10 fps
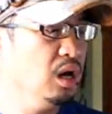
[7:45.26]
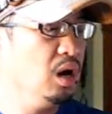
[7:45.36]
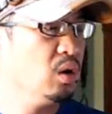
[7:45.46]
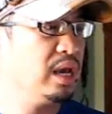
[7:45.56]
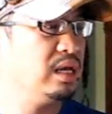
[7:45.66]

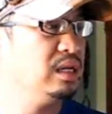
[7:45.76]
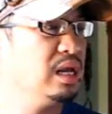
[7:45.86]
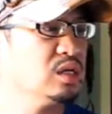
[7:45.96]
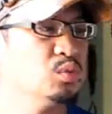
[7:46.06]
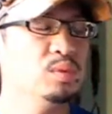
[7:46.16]
Okay,
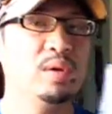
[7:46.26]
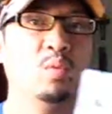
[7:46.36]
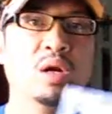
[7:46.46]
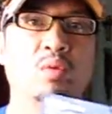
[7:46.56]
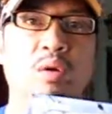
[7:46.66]
next would be
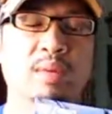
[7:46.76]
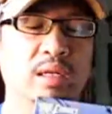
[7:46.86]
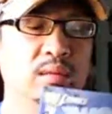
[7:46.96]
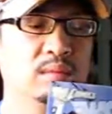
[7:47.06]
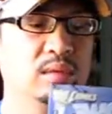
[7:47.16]
Wonder Woman.
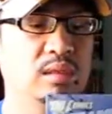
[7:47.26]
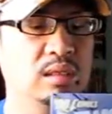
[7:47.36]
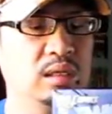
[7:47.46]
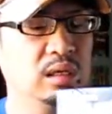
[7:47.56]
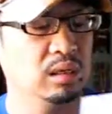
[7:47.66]

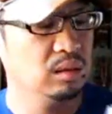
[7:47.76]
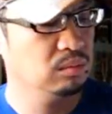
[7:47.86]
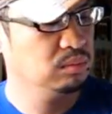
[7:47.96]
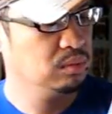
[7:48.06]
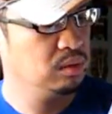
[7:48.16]

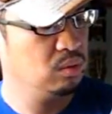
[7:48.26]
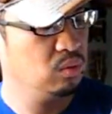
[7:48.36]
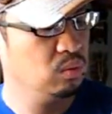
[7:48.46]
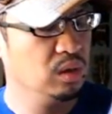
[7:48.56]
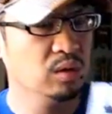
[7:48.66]

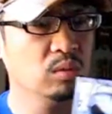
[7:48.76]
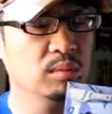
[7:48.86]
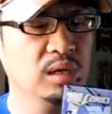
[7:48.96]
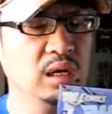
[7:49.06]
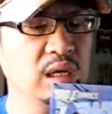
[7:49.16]
Wonder
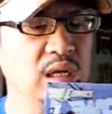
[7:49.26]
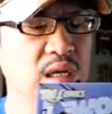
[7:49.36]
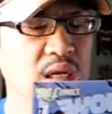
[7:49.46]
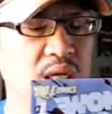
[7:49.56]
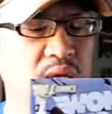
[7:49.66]
Woman,
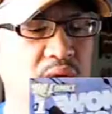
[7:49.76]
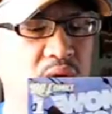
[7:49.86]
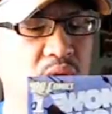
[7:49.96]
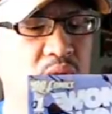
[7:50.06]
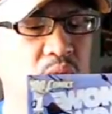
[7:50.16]

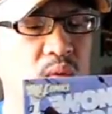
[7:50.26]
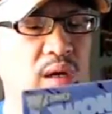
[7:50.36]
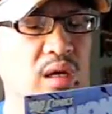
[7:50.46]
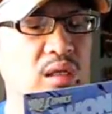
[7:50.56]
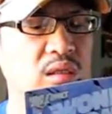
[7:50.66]

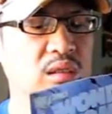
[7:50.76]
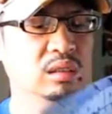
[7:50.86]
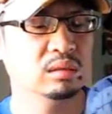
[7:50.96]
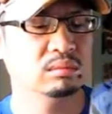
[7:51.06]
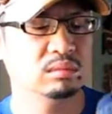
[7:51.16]
well,
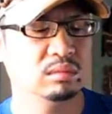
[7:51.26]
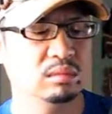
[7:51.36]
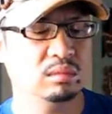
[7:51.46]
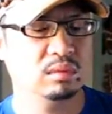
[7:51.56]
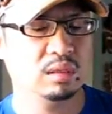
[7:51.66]

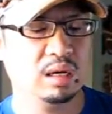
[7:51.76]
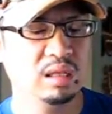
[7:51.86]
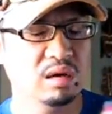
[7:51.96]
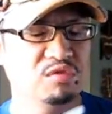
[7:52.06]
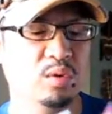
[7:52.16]
I
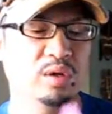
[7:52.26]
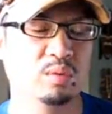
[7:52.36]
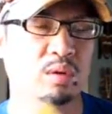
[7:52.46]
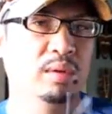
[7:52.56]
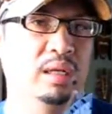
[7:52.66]
love Wonder
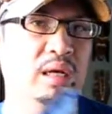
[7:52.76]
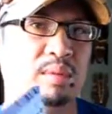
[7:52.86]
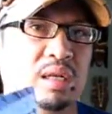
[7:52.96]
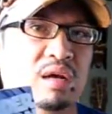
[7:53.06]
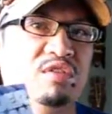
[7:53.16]
Woman. I
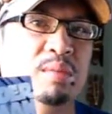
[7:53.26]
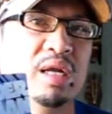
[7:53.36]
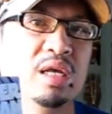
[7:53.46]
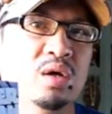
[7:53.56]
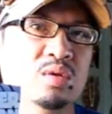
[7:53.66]
mean,
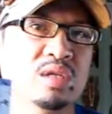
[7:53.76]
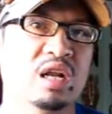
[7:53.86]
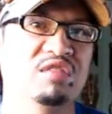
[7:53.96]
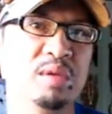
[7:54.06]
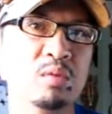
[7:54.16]
everybody knows that
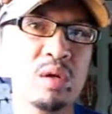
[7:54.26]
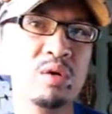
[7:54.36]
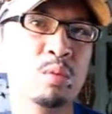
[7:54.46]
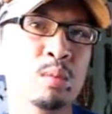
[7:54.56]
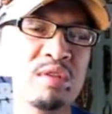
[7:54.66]
I've been a
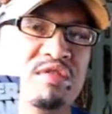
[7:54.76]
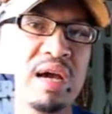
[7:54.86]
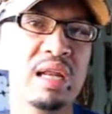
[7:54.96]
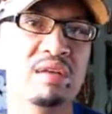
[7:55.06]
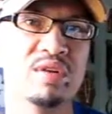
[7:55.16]
Wonder Woman
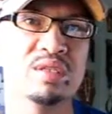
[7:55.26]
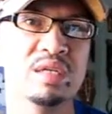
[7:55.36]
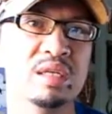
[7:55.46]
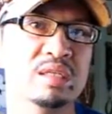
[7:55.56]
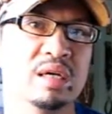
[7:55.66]
fan ever
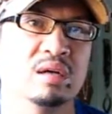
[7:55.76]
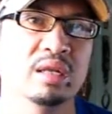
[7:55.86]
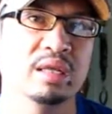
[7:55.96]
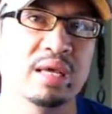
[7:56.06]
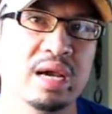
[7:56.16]
since. I
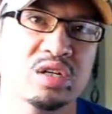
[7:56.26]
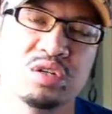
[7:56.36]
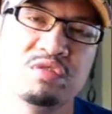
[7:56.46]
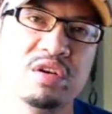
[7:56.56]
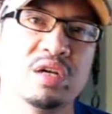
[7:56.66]
collect the
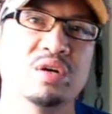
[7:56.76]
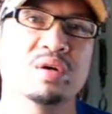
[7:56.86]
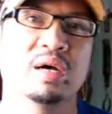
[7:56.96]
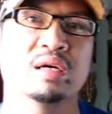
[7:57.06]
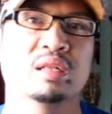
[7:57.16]
action
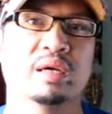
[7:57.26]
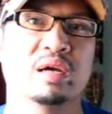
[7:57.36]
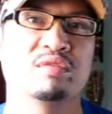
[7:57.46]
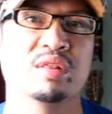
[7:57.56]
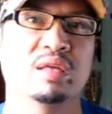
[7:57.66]
figure, I collect
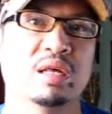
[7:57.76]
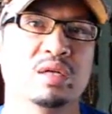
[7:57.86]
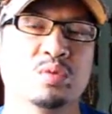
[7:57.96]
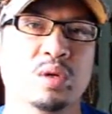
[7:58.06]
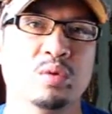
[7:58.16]
everything that
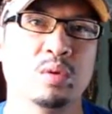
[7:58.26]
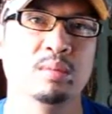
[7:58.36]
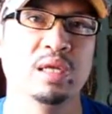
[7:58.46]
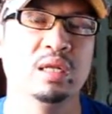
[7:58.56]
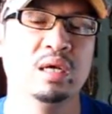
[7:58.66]
is Wonder
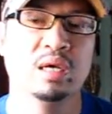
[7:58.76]
Woman.